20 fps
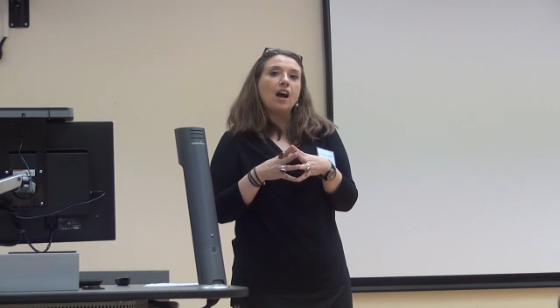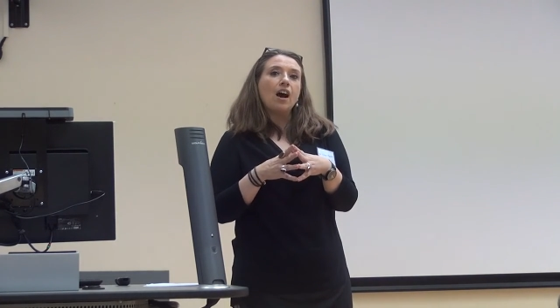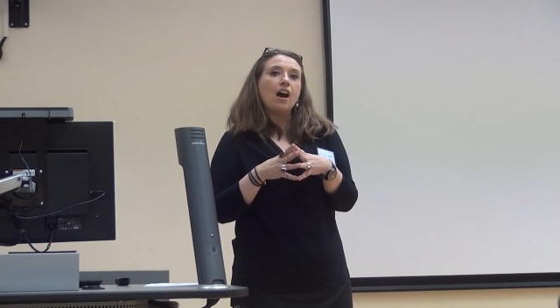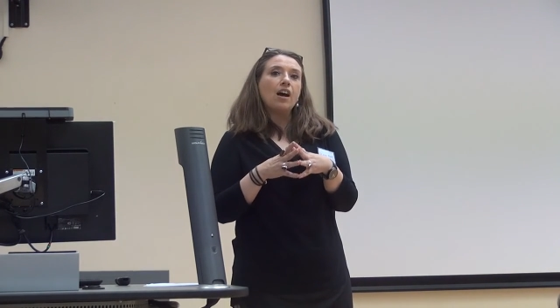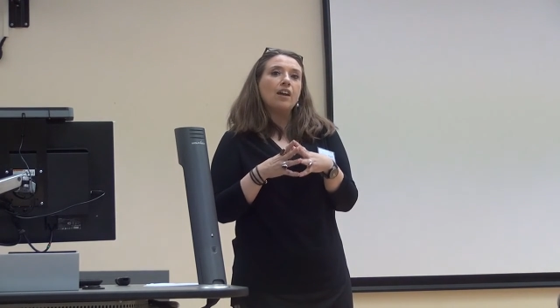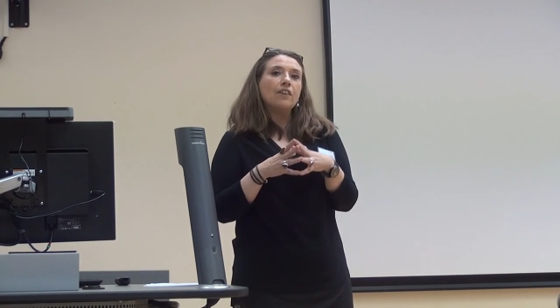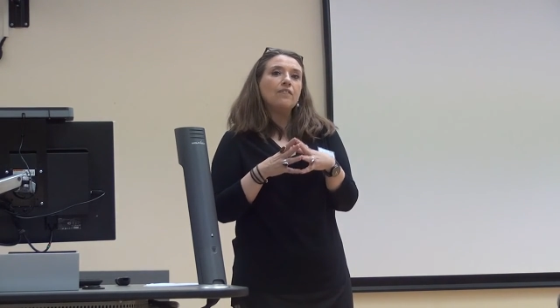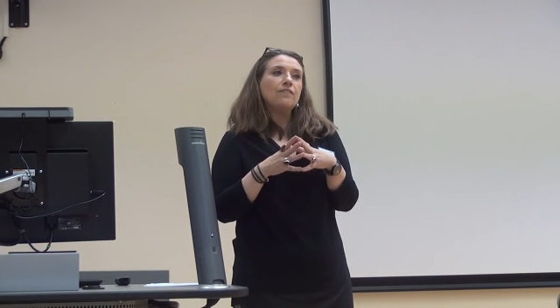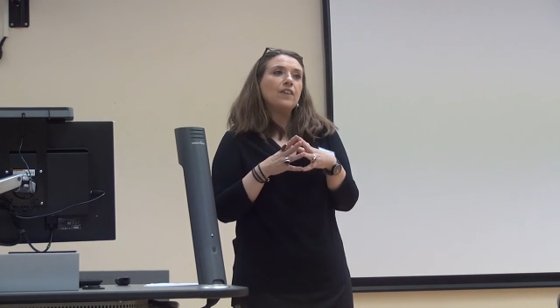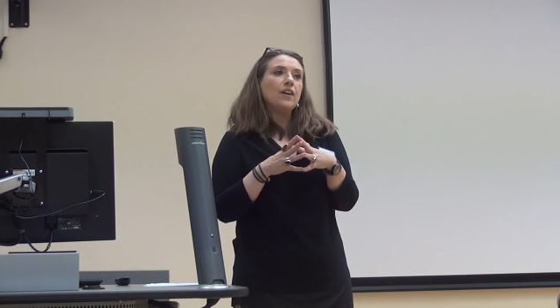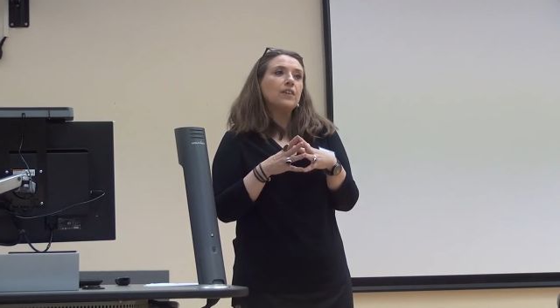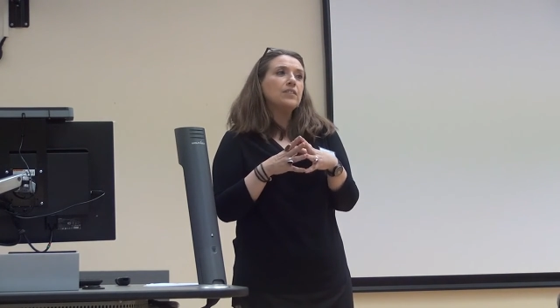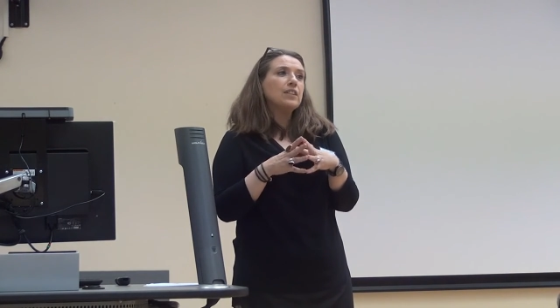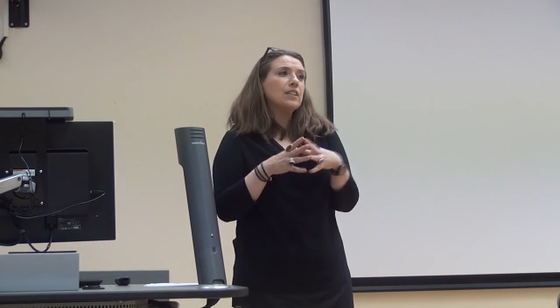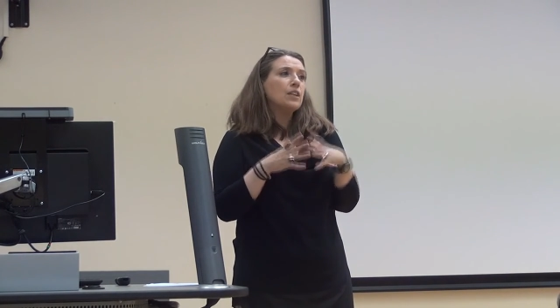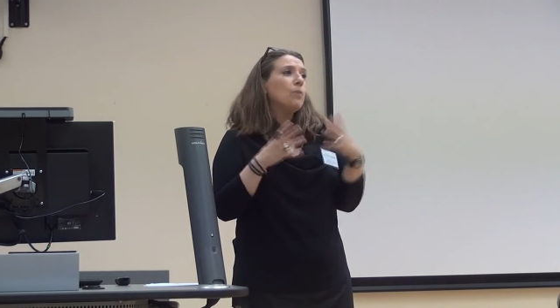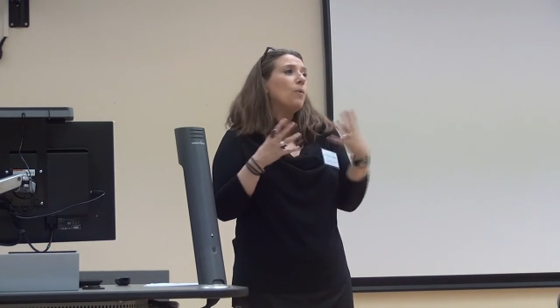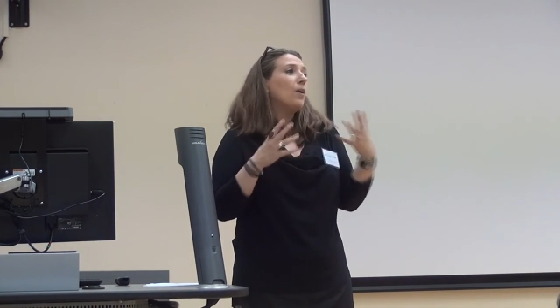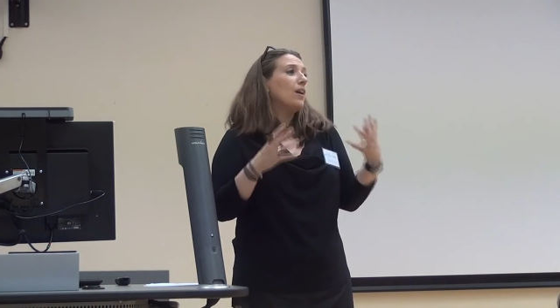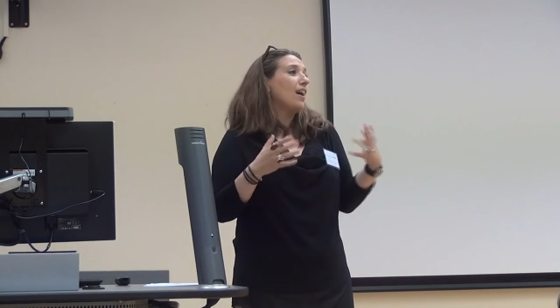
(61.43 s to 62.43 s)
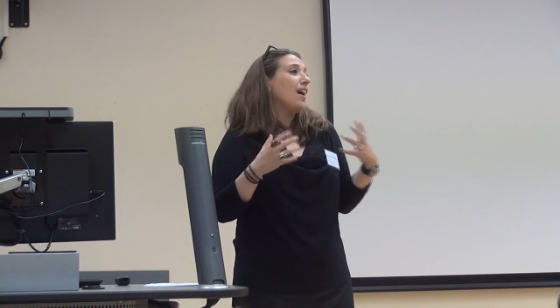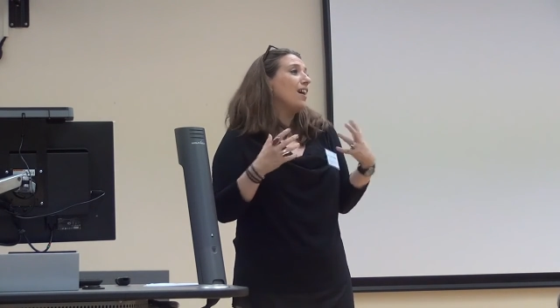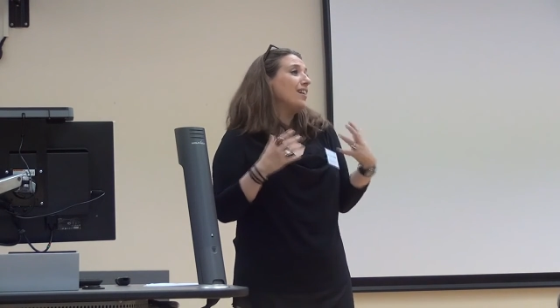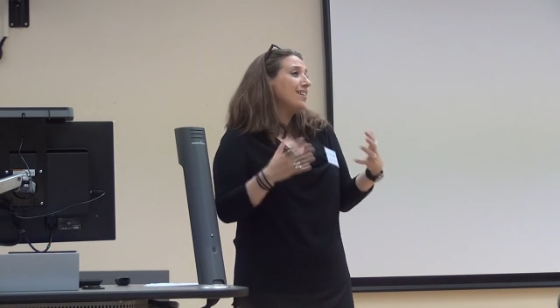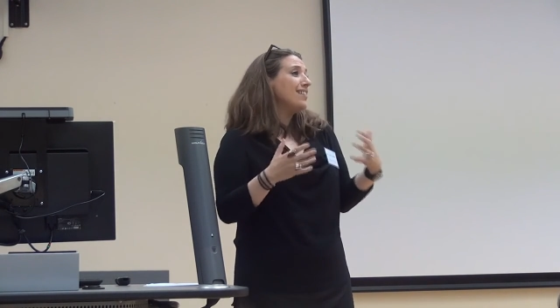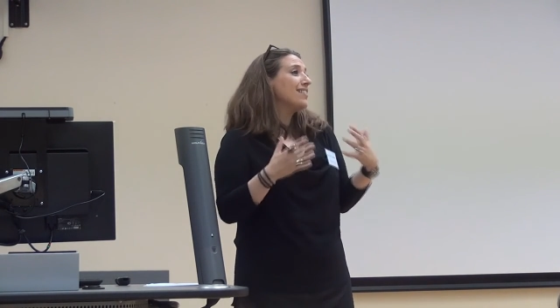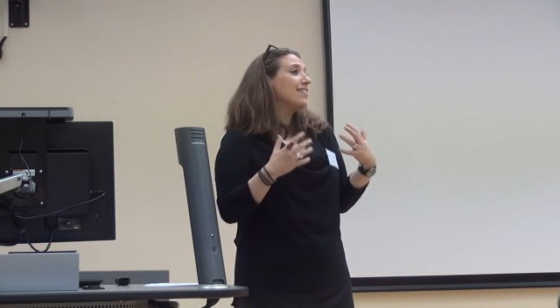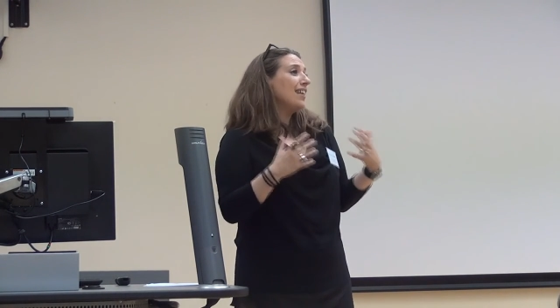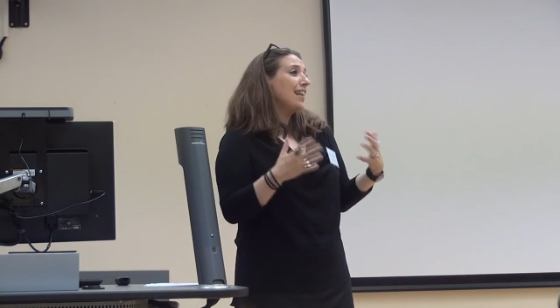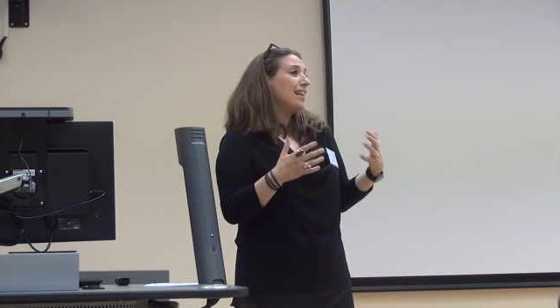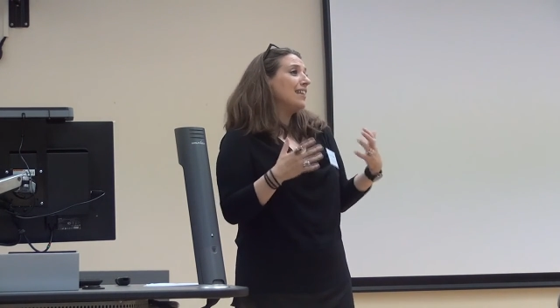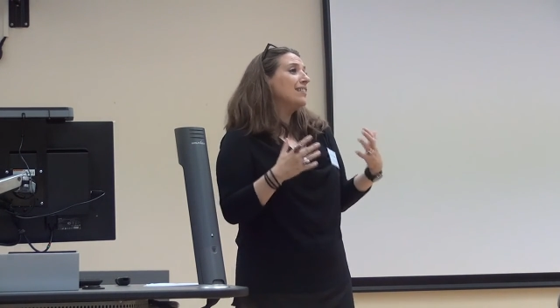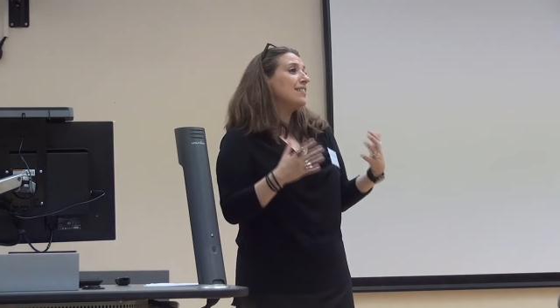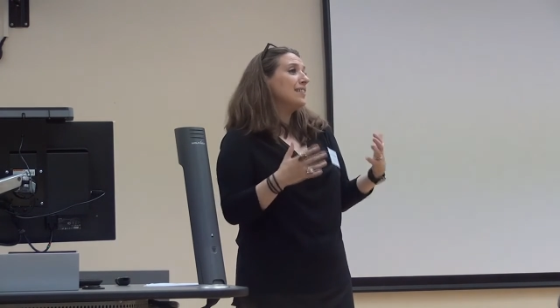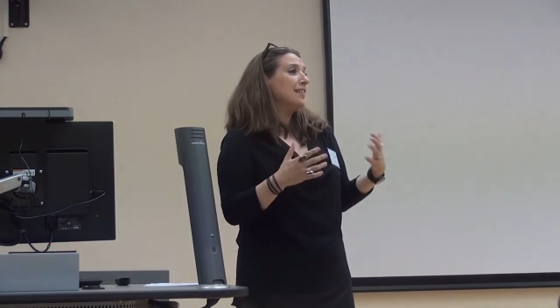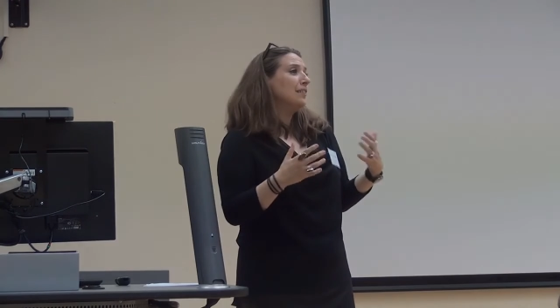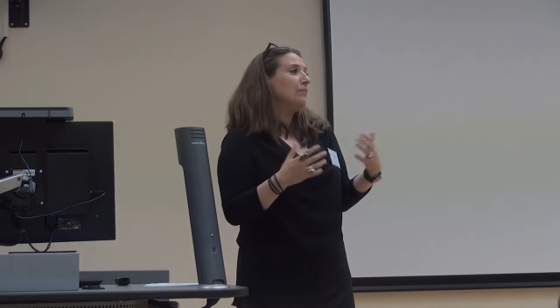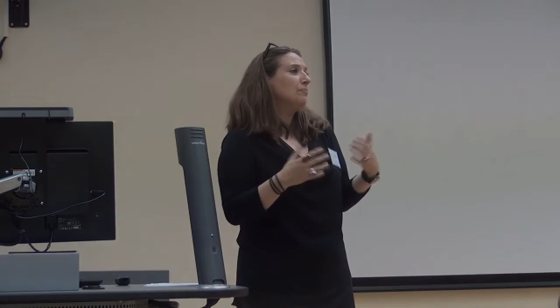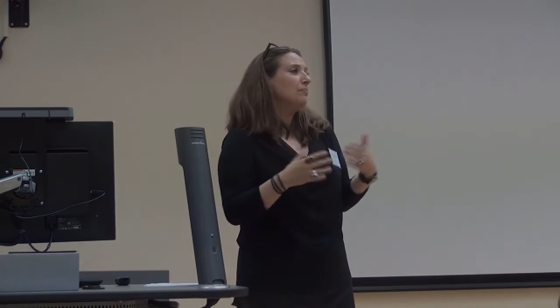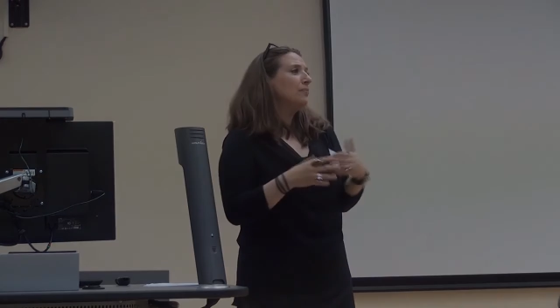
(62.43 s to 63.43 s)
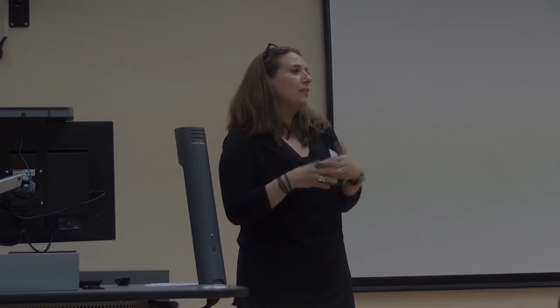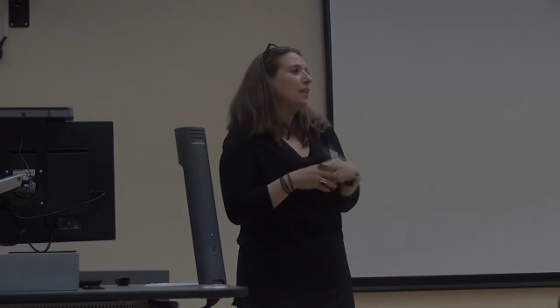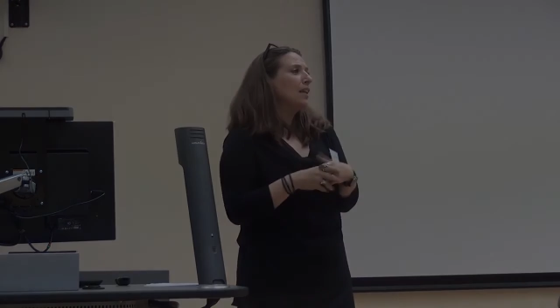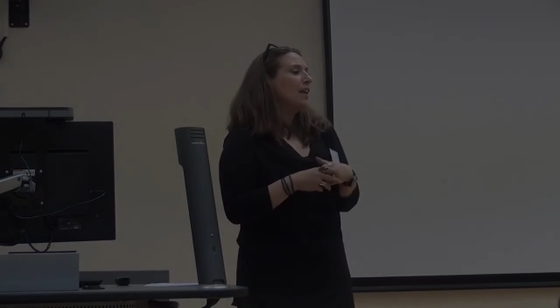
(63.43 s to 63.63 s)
I found it quite isolating.